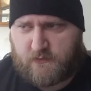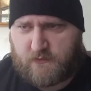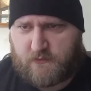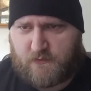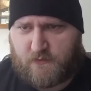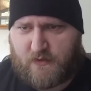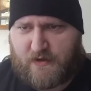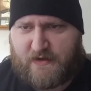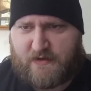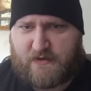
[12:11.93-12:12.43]

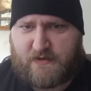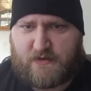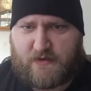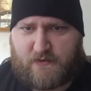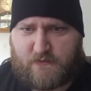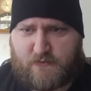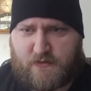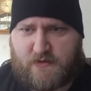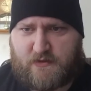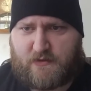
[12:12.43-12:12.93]
Granted, I
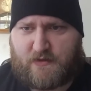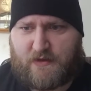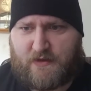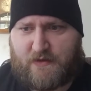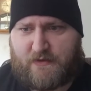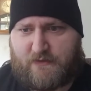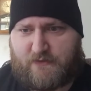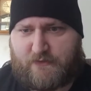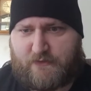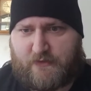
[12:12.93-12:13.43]

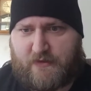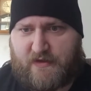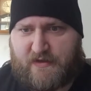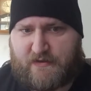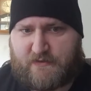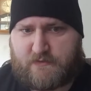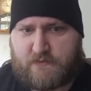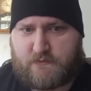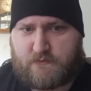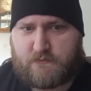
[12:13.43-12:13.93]
realize
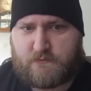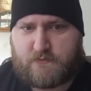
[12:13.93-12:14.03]
that